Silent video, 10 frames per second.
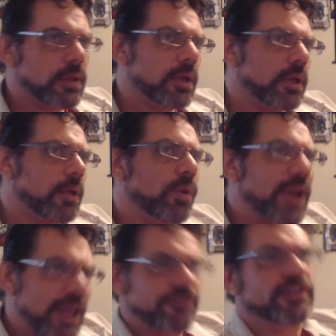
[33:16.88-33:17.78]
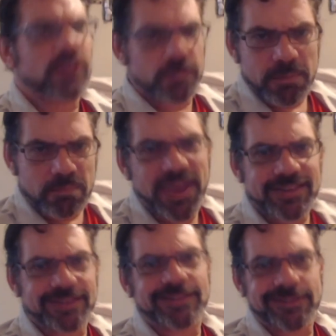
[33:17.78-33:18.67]
what I feel has been
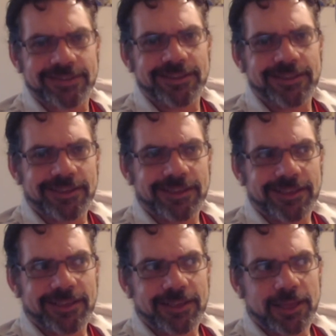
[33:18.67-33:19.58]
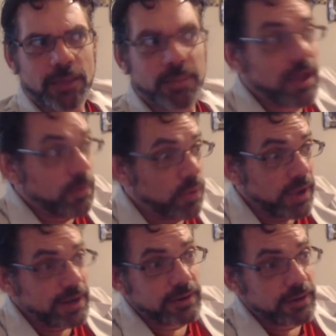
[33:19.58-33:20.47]
best about
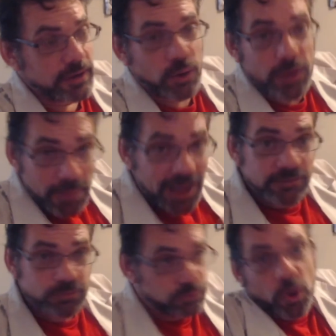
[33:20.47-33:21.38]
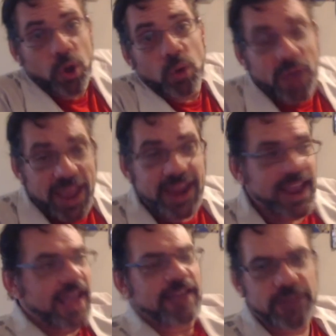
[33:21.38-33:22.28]
what, in my small way,
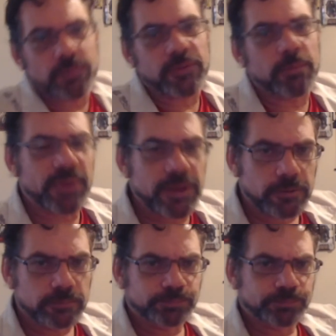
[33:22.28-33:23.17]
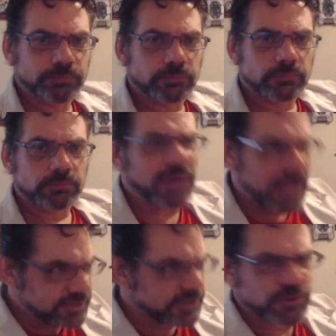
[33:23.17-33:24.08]
I've helped to build
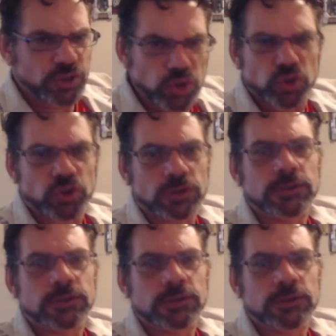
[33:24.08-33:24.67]
positive culture?